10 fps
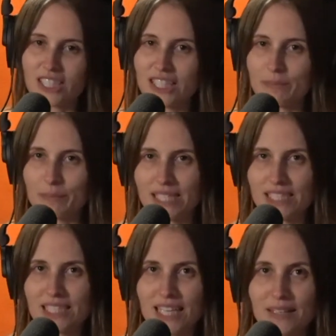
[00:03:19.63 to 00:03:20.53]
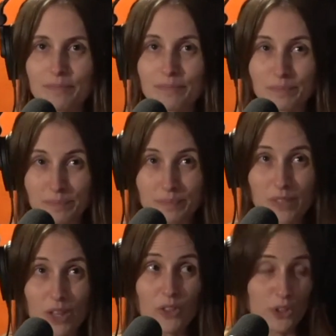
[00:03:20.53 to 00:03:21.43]
to the mindset,
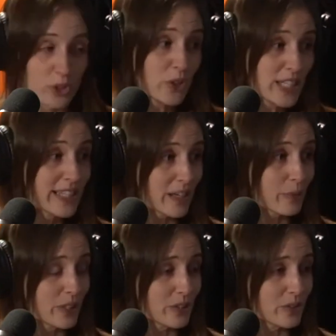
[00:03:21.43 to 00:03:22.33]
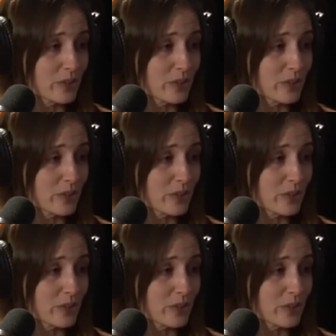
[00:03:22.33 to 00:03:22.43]
the learning that we do.